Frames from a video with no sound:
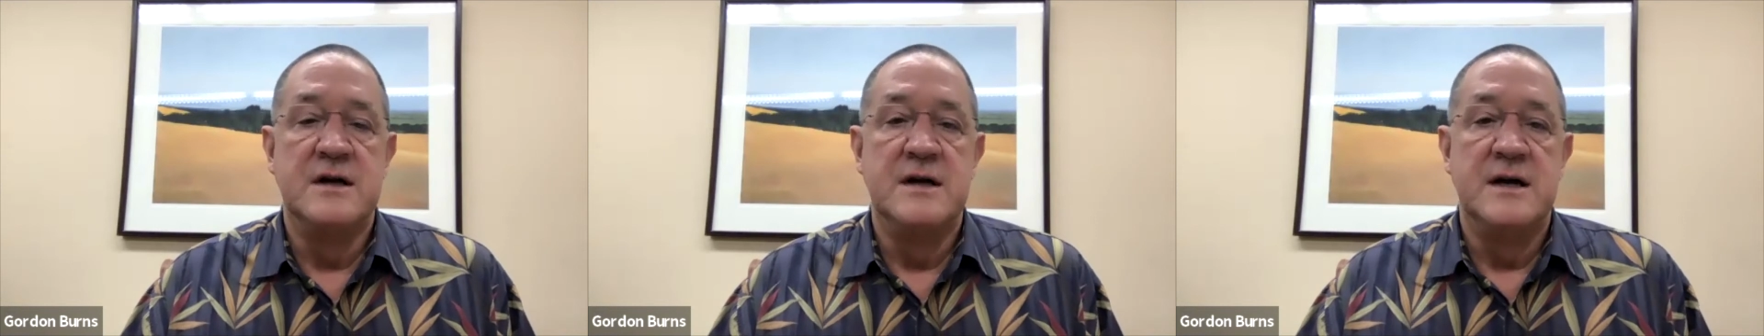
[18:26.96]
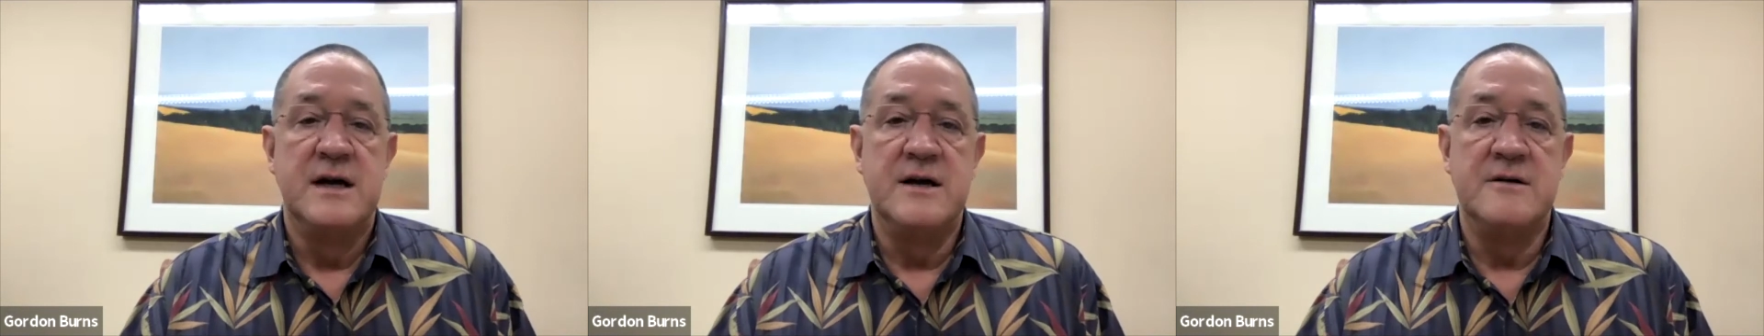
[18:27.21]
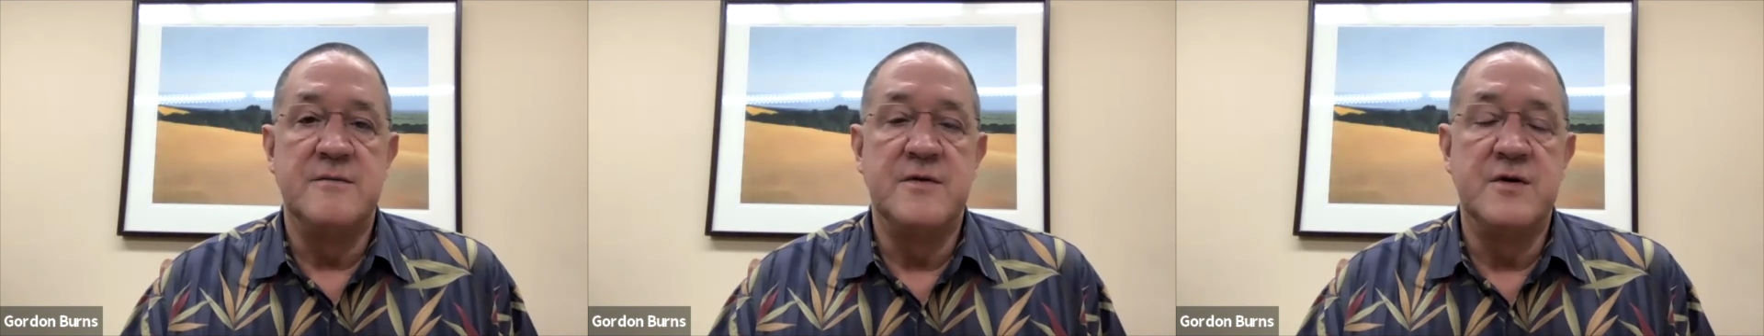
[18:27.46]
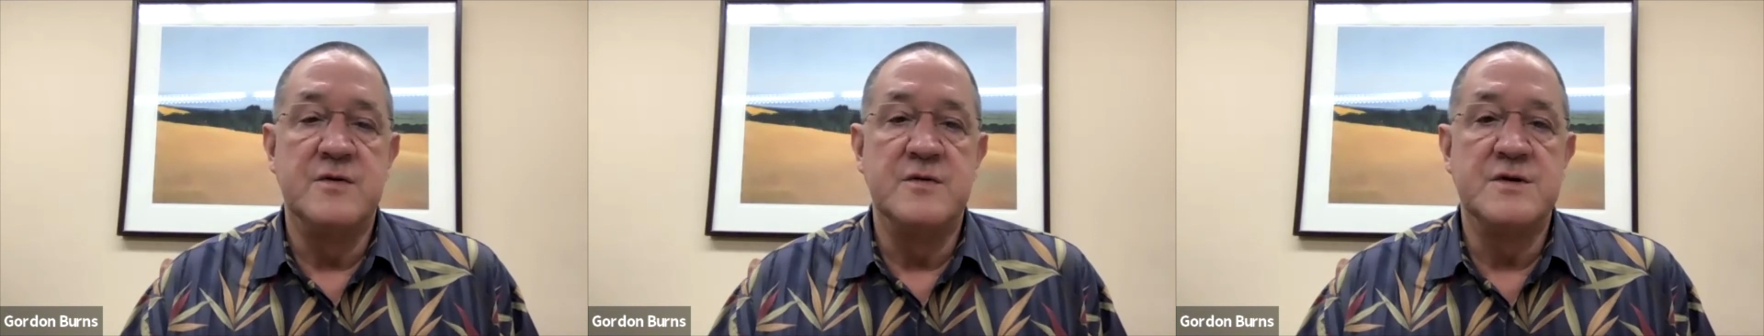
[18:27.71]
And
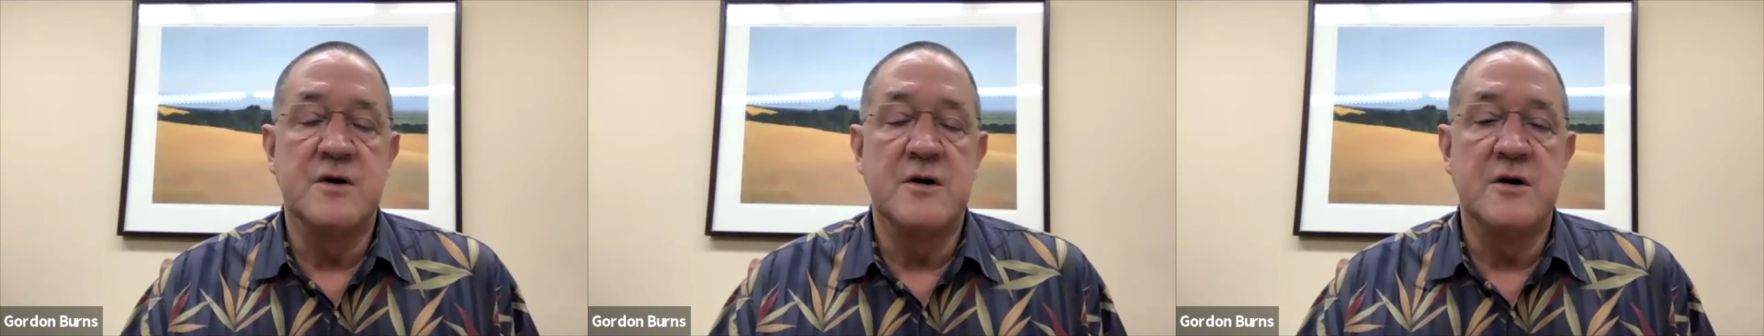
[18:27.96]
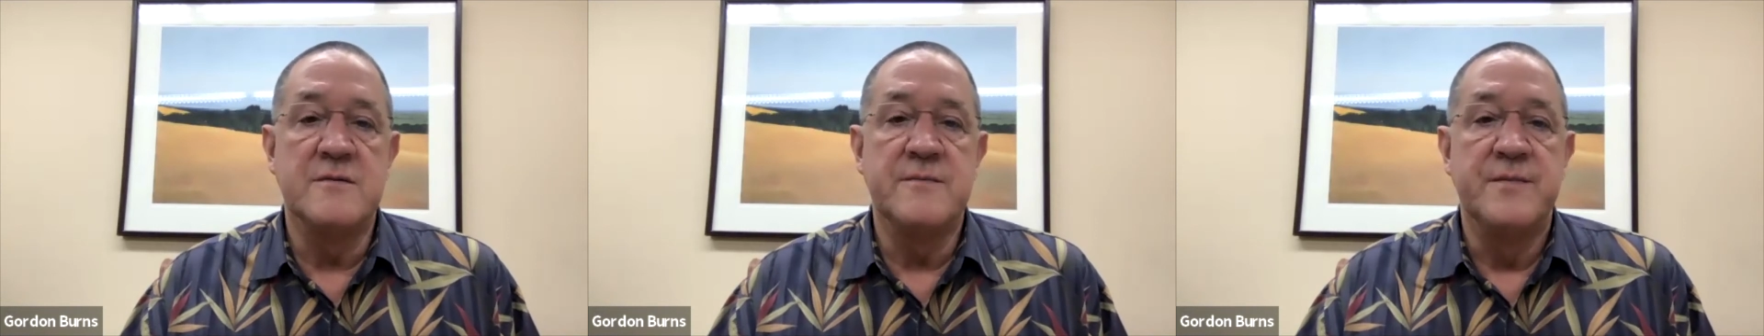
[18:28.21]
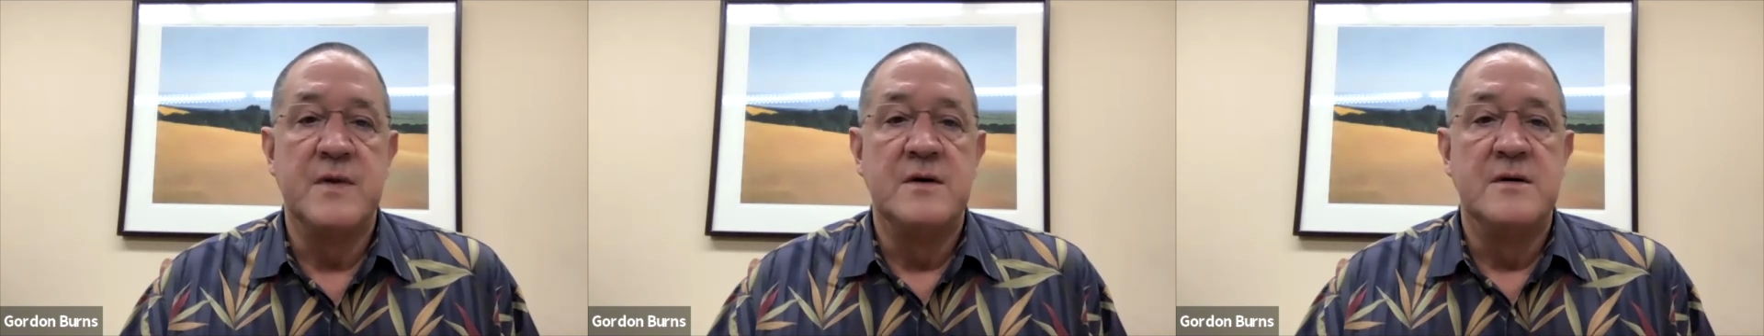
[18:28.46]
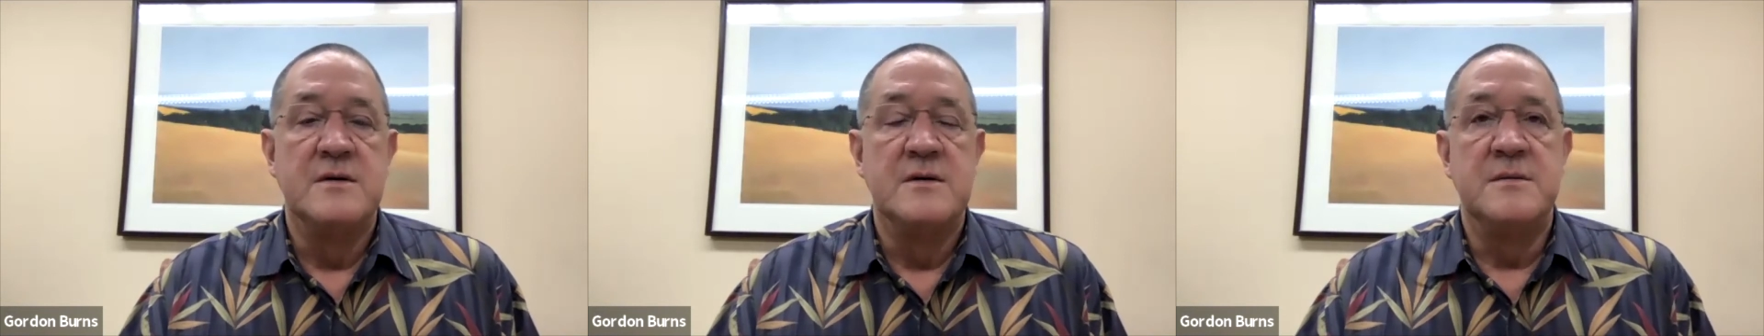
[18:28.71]
those are
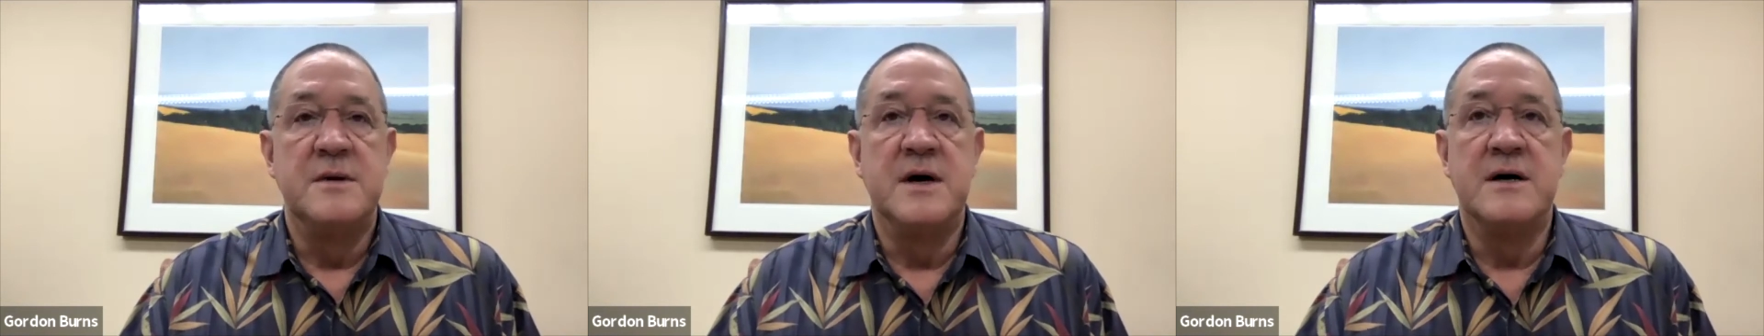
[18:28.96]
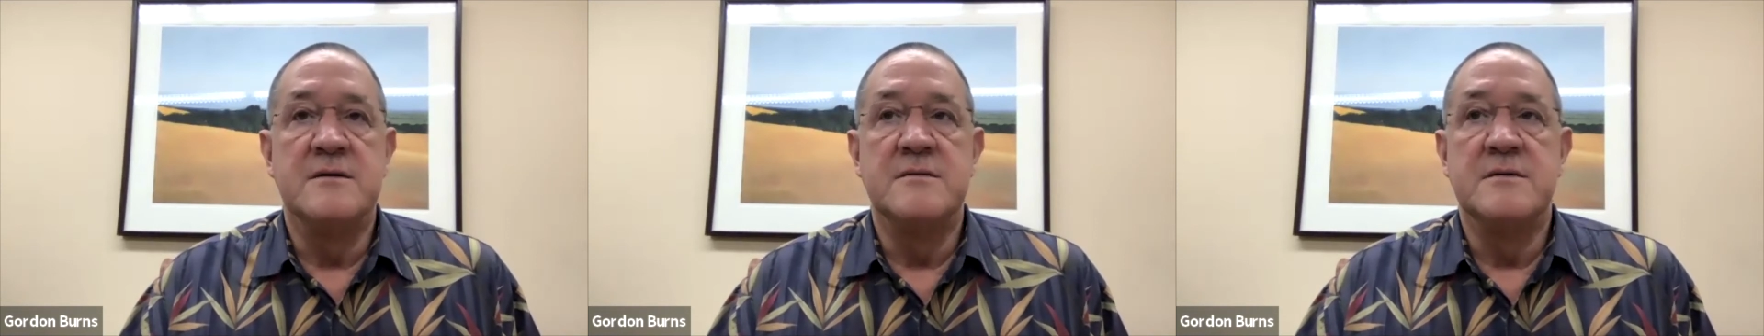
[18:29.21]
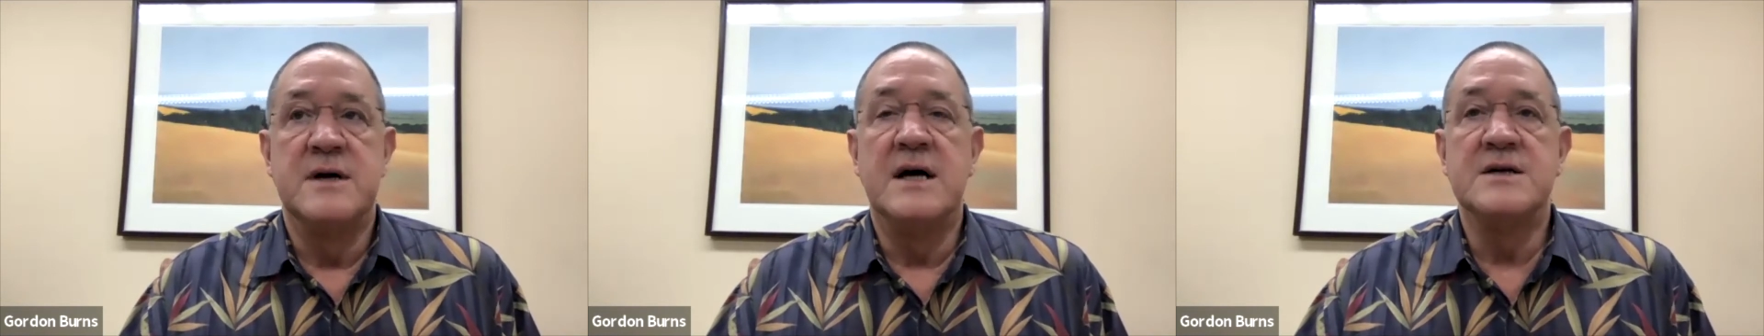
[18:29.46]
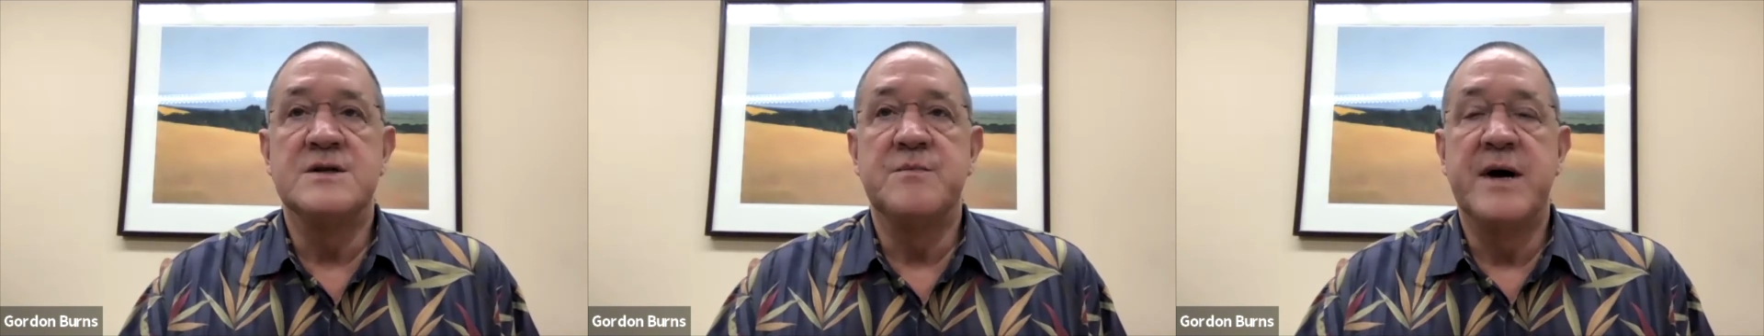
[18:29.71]
not
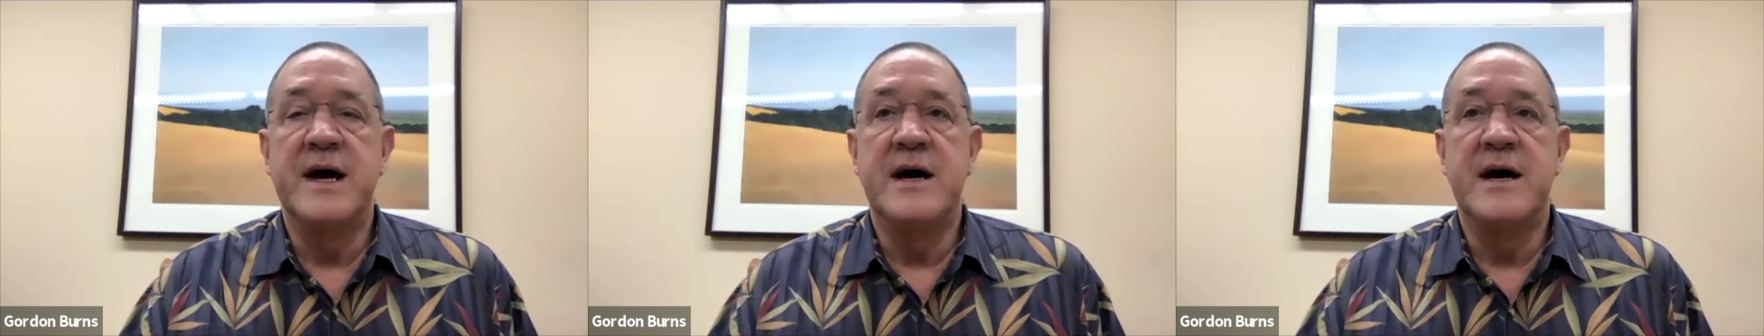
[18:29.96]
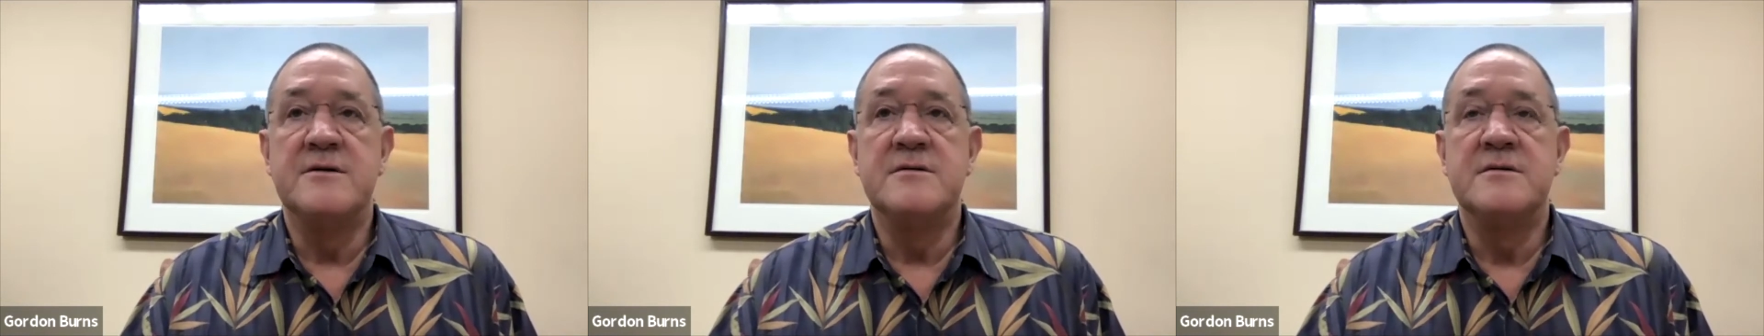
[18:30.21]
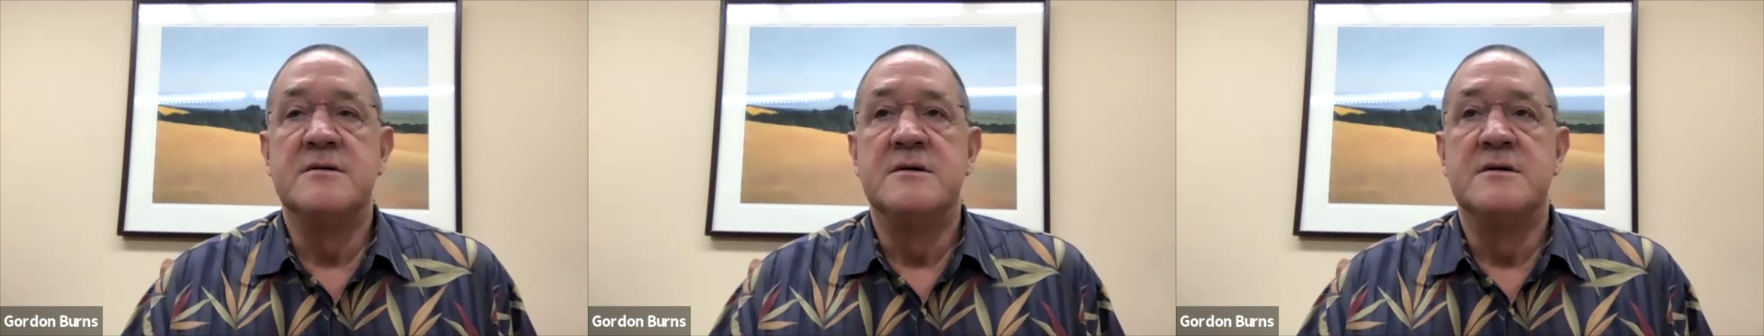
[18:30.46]
as bad,